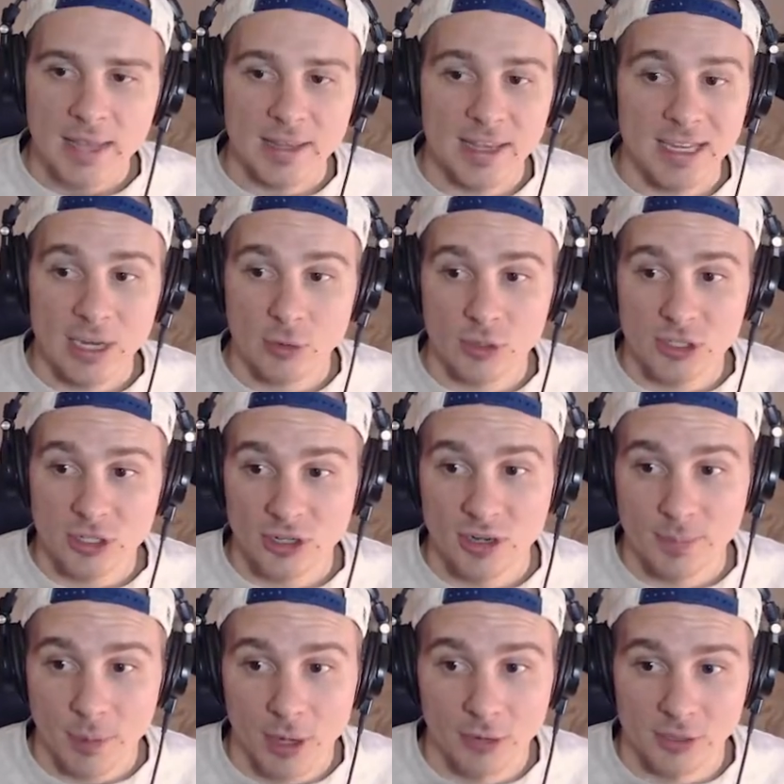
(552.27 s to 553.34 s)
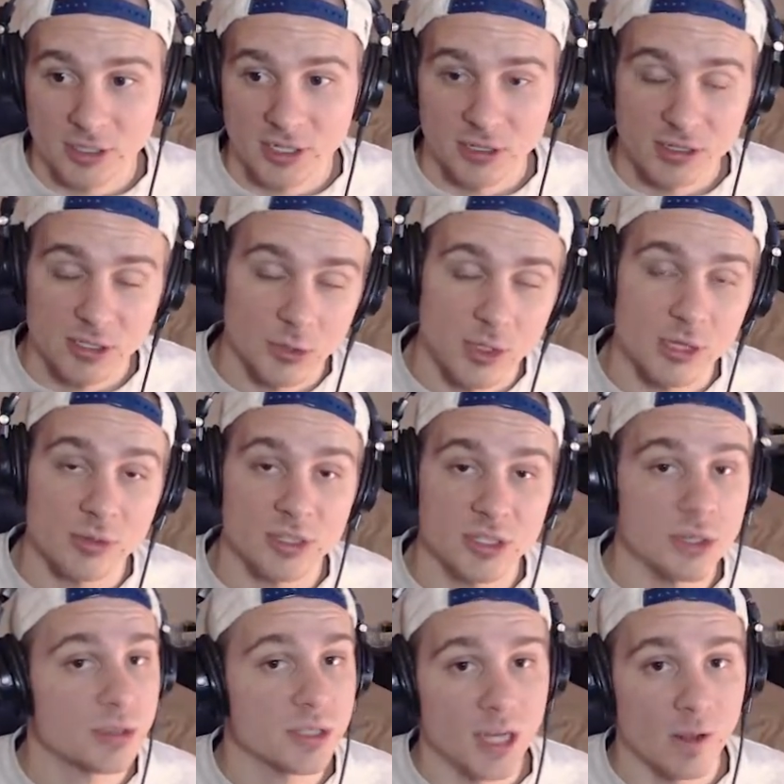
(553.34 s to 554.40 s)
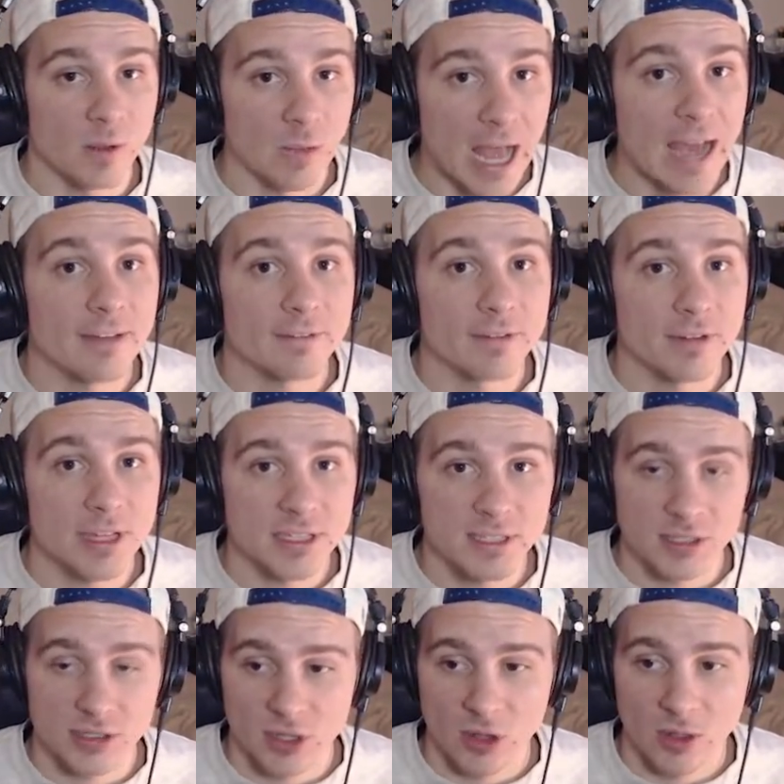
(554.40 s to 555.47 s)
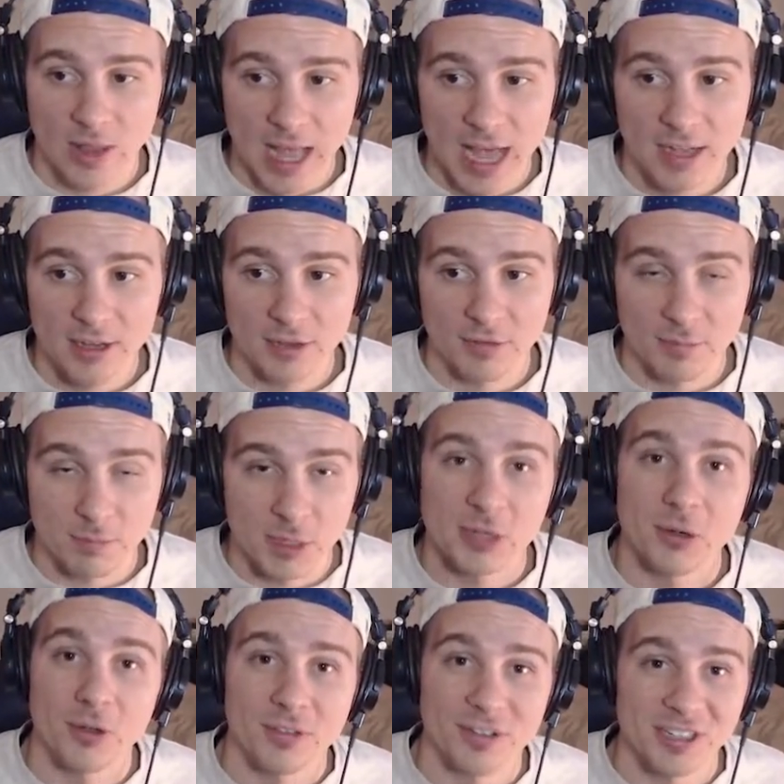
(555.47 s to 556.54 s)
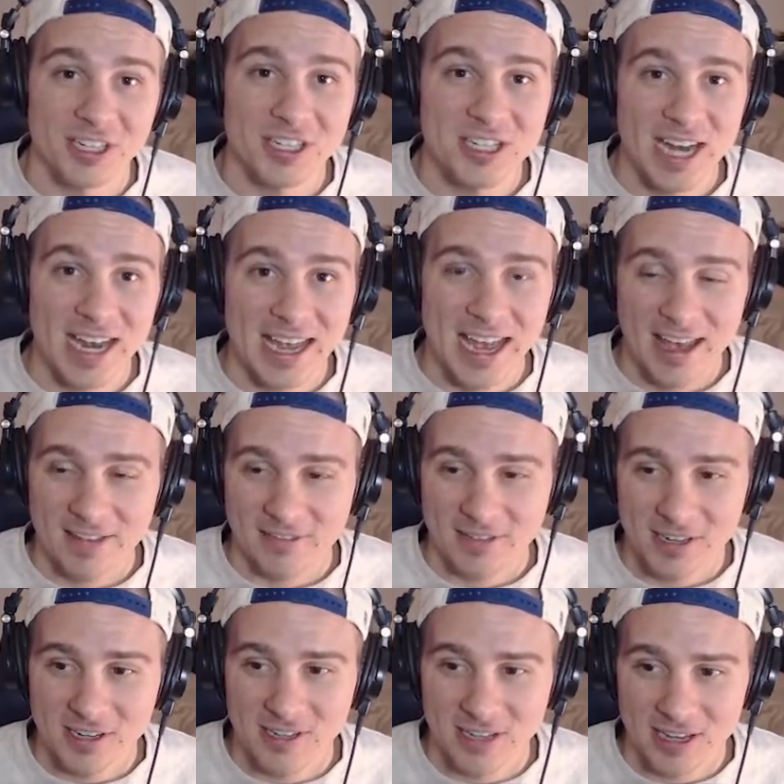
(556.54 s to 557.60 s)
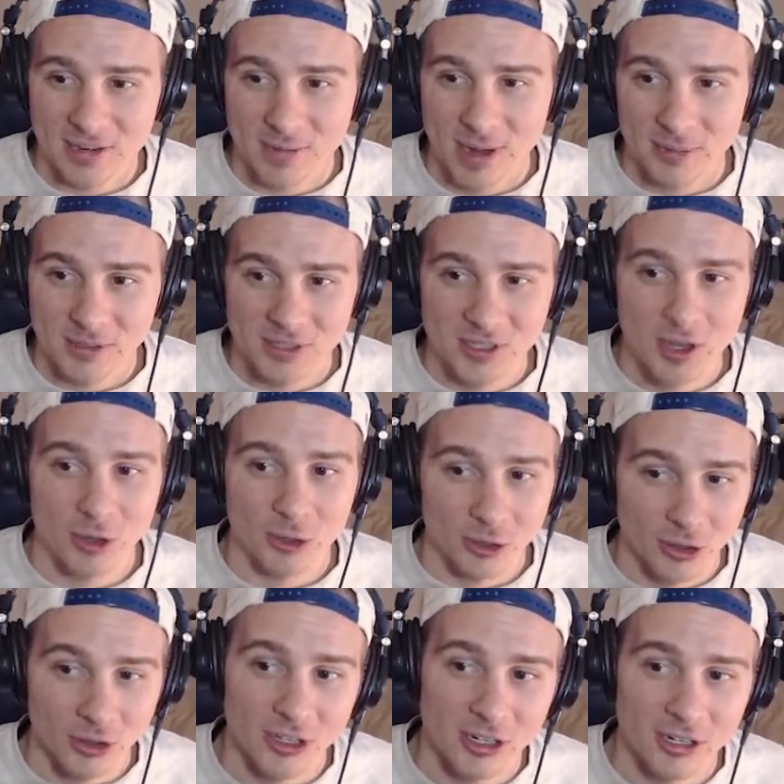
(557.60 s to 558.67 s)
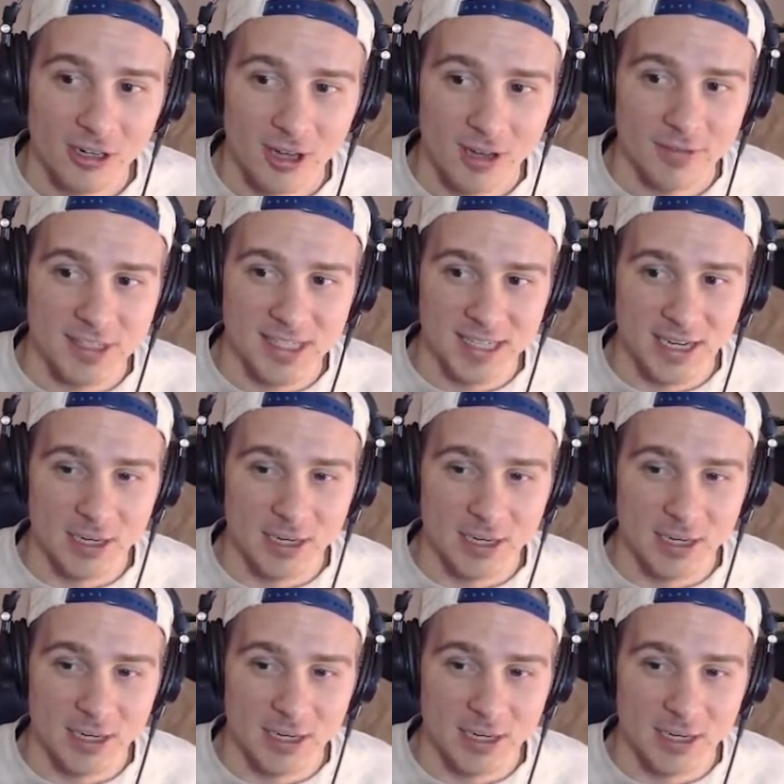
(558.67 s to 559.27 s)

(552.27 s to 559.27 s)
And then kick return and punt return. So he was used a lot for this. There's a lot of B-roll footage I have here that you probably saw earlier of his kick